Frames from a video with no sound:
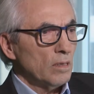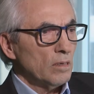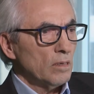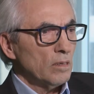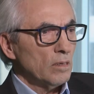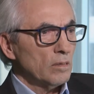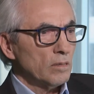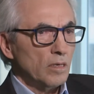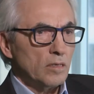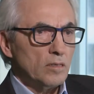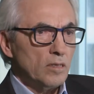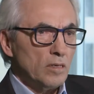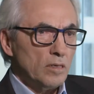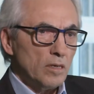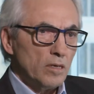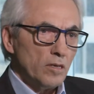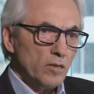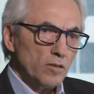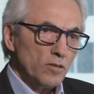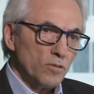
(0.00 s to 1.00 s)

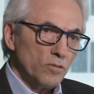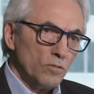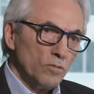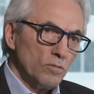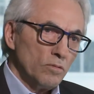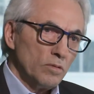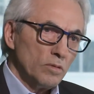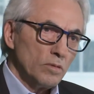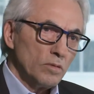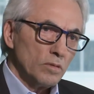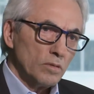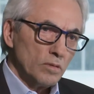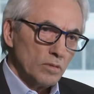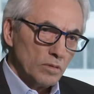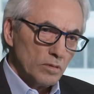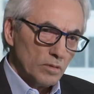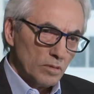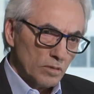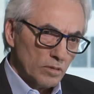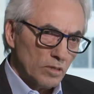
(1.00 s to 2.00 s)
1982,
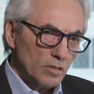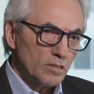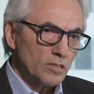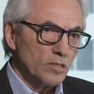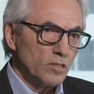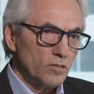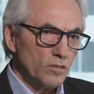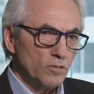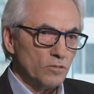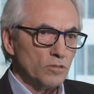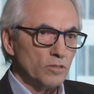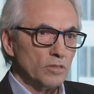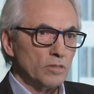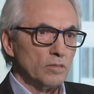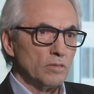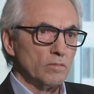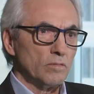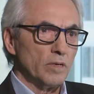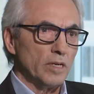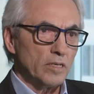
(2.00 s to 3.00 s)

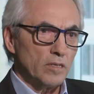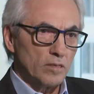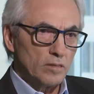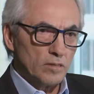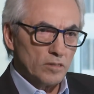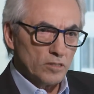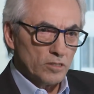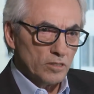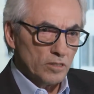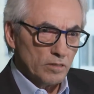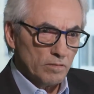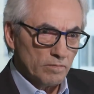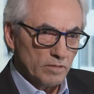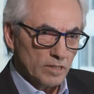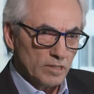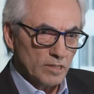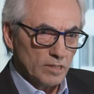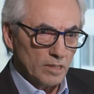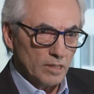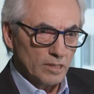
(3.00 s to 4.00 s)
Constitution, the recognition
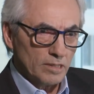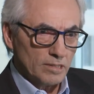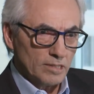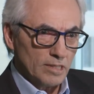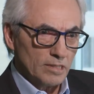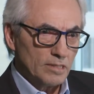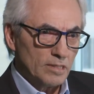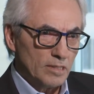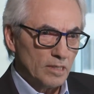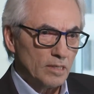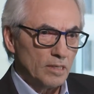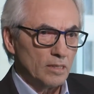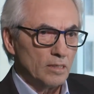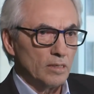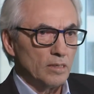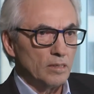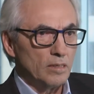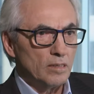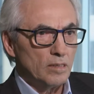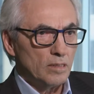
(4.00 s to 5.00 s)
of ex existing
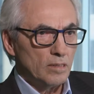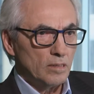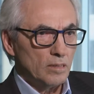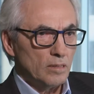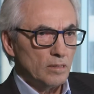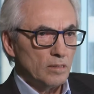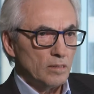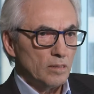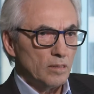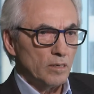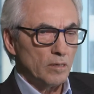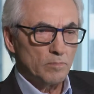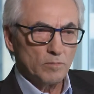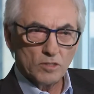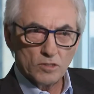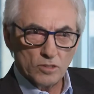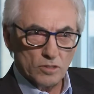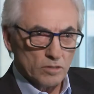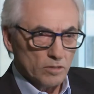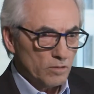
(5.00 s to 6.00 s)
uh,
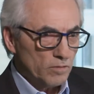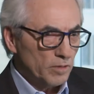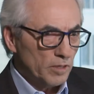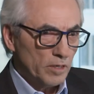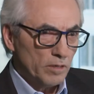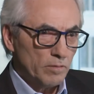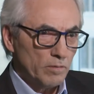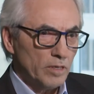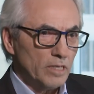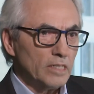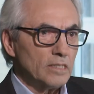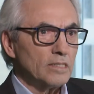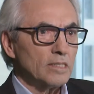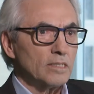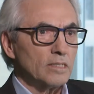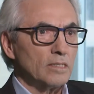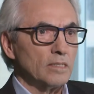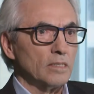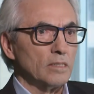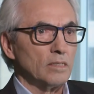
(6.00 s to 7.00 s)
Aboriginal treaty
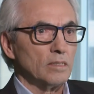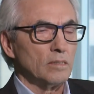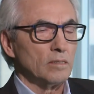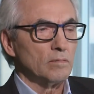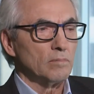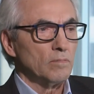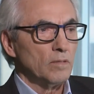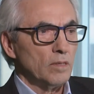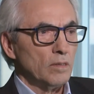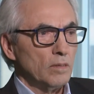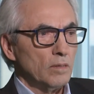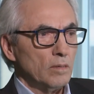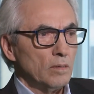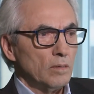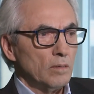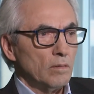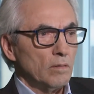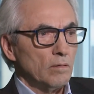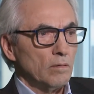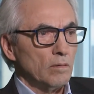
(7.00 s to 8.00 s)
rights, uh,
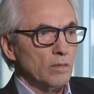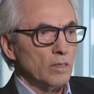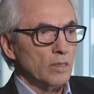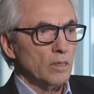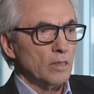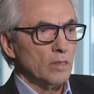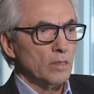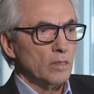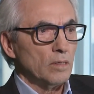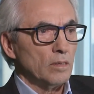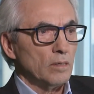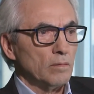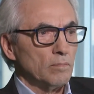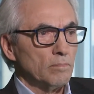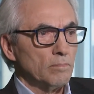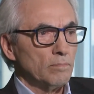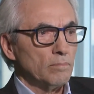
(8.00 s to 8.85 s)
the uh,